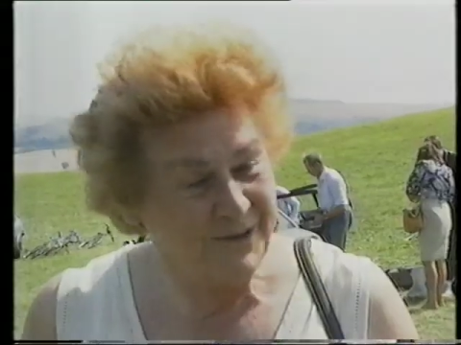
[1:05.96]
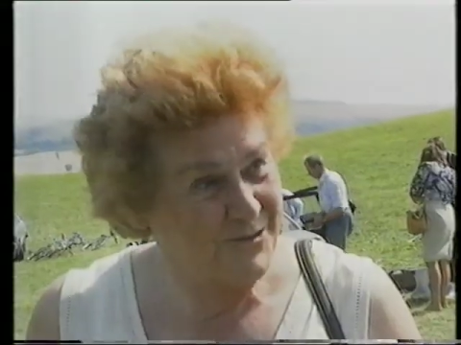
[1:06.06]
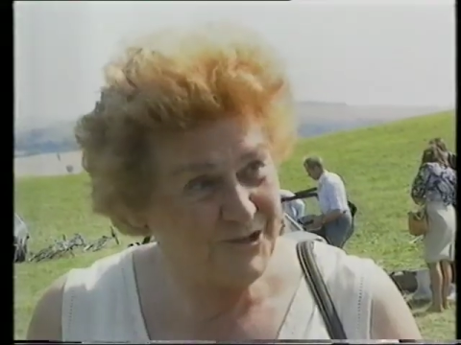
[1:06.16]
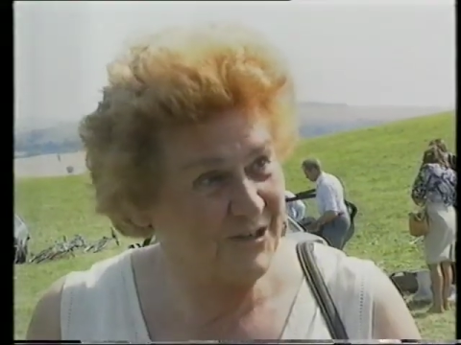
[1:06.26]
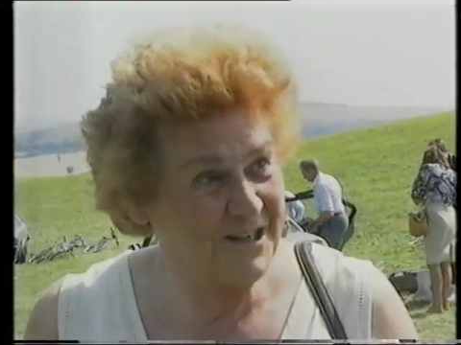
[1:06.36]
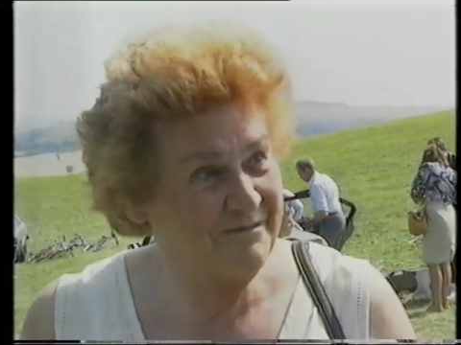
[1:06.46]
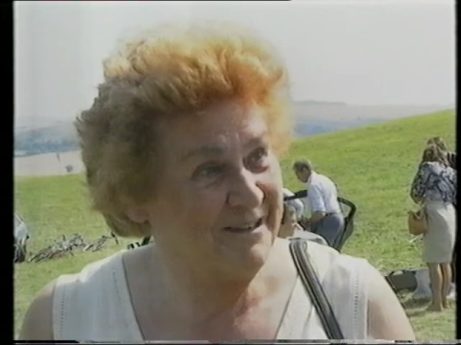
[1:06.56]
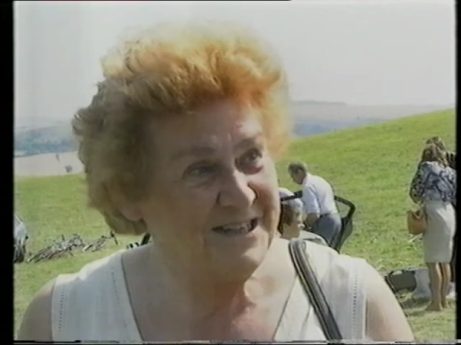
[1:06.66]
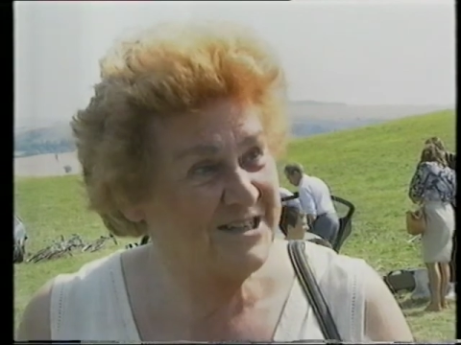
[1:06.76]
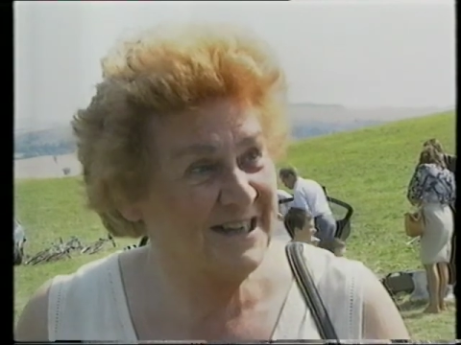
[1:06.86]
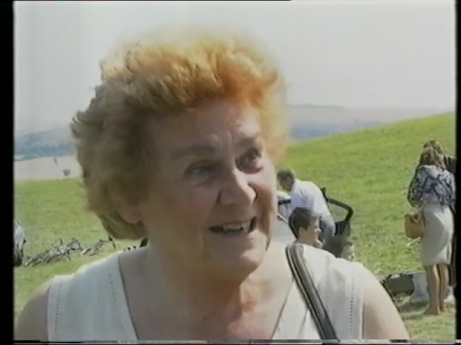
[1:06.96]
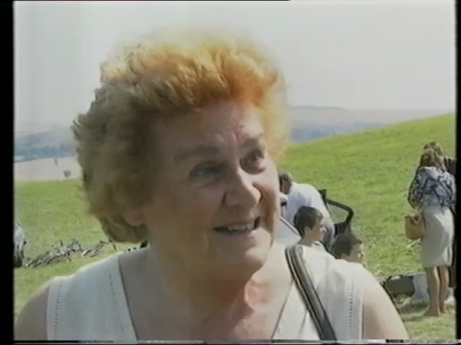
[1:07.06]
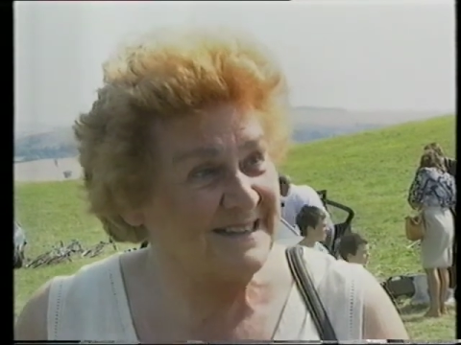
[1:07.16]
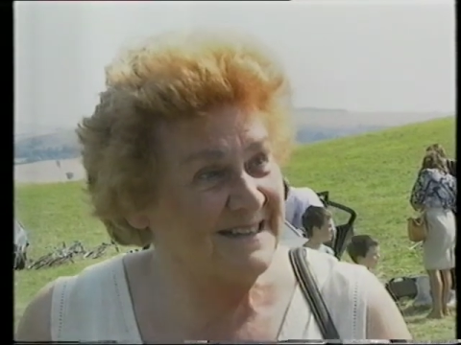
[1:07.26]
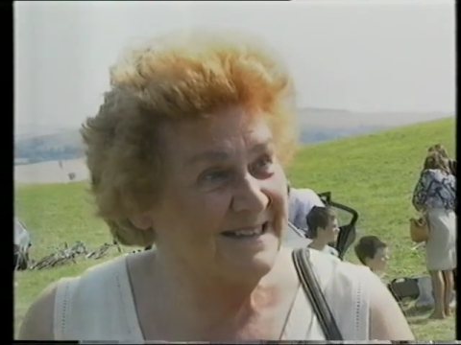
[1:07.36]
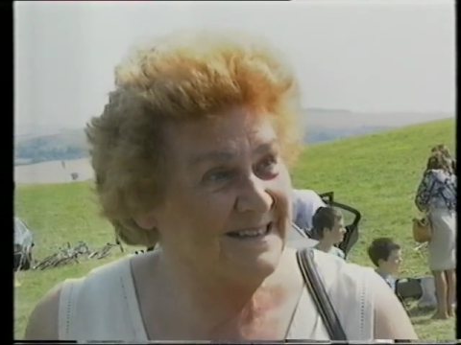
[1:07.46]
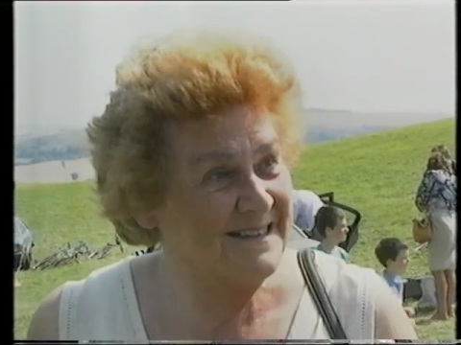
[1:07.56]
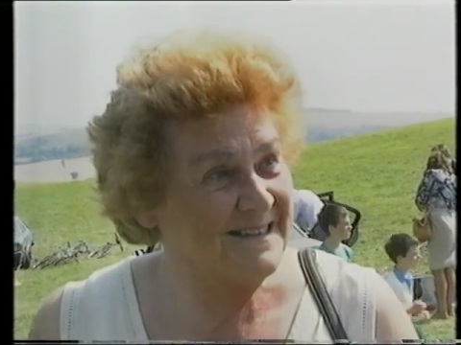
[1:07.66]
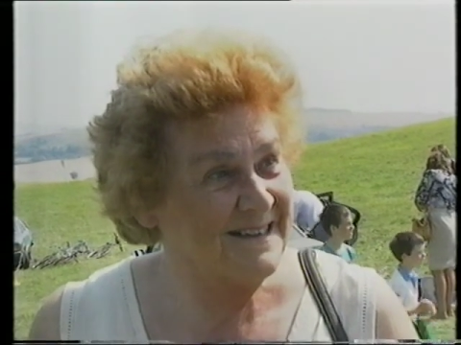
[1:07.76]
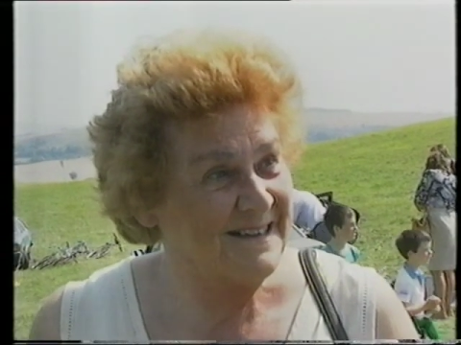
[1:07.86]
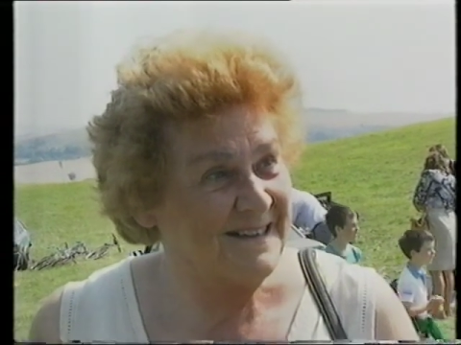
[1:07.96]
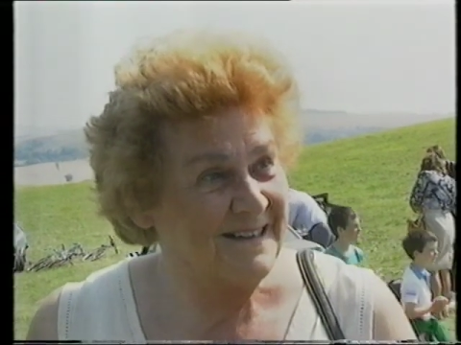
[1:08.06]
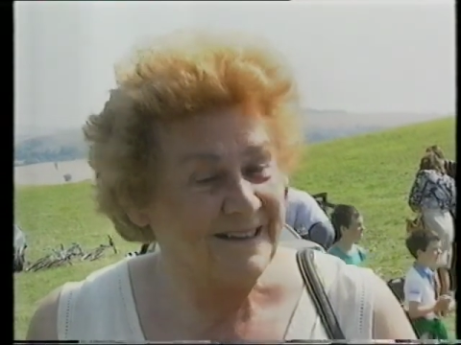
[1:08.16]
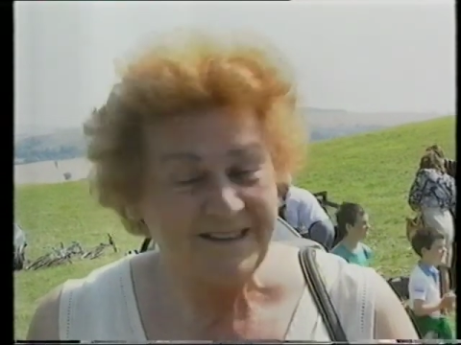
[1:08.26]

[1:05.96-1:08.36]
No jolly green giant. No jolly green